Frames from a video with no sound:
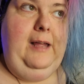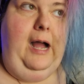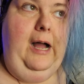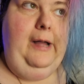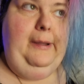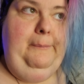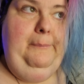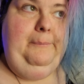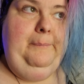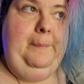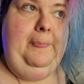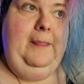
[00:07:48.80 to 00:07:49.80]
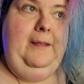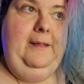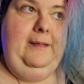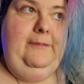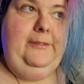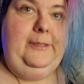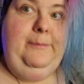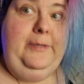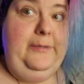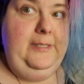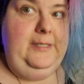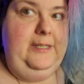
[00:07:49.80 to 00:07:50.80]
Um, for a
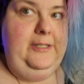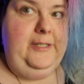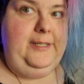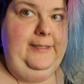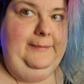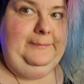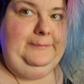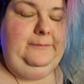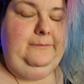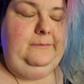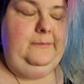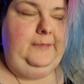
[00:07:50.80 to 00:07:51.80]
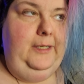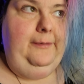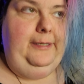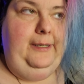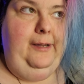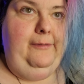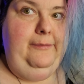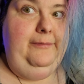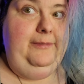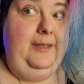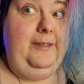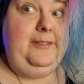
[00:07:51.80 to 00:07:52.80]
bonus entry. There we go.
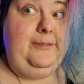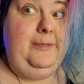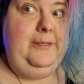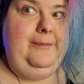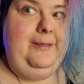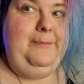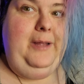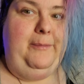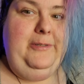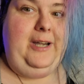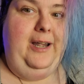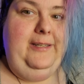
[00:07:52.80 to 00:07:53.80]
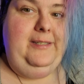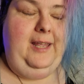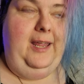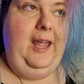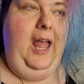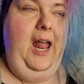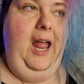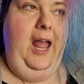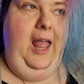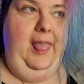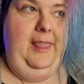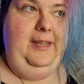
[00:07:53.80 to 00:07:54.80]
There's what, I'm trying to say.
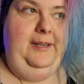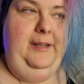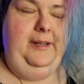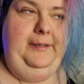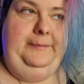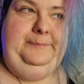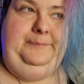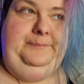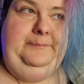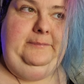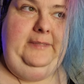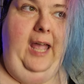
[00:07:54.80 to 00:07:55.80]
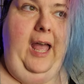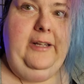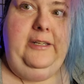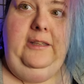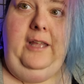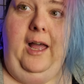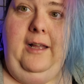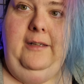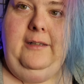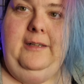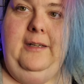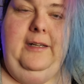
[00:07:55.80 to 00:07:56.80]
And then, uh, yeah, good luck.
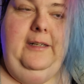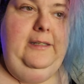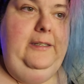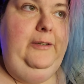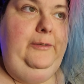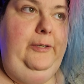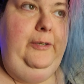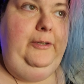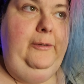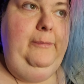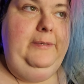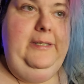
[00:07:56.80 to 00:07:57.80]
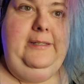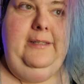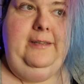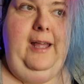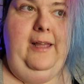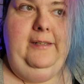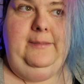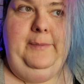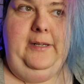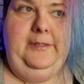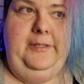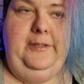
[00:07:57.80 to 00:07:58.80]
YouTube does not
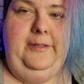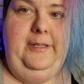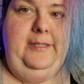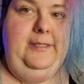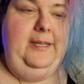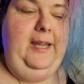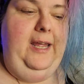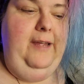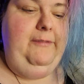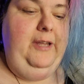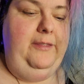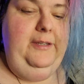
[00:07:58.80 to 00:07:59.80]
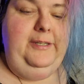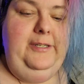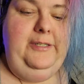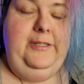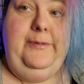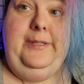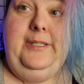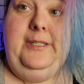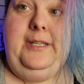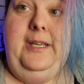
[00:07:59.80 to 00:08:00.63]
sponsor this. They have nothing to do with this